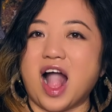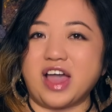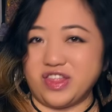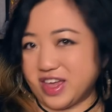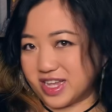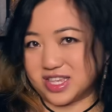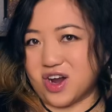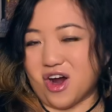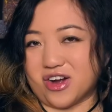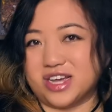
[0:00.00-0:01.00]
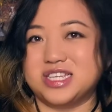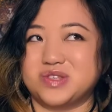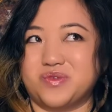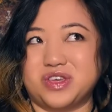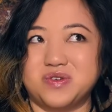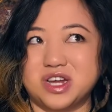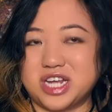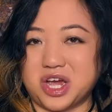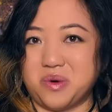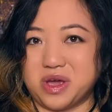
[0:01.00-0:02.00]
I think as an artist, what you could
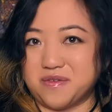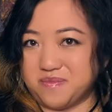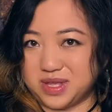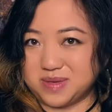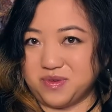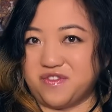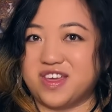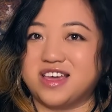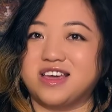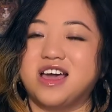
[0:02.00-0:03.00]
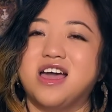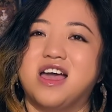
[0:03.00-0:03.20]
take away from this movie